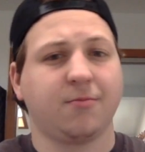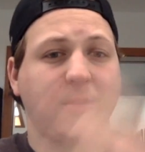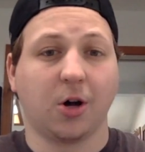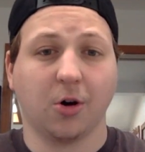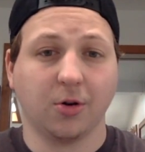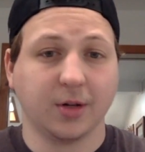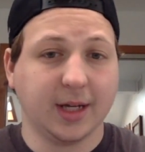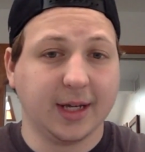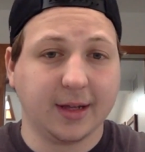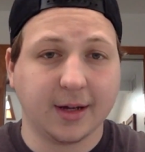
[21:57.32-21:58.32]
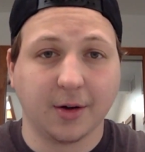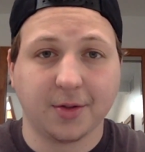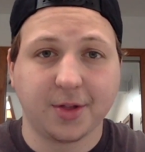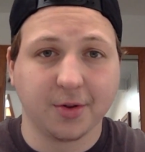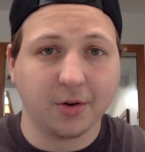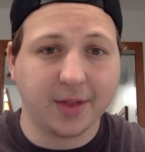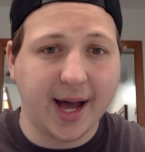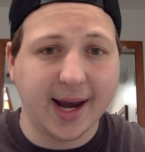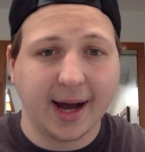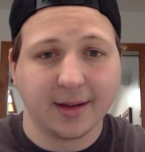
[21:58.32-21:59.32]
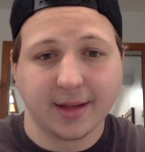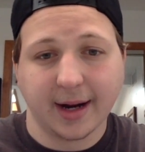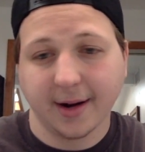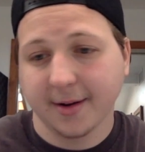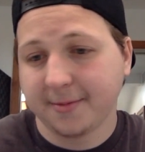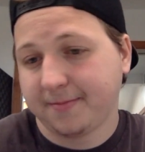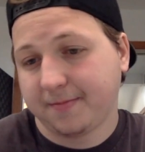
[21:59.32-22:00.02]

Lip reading: totally throw that out there.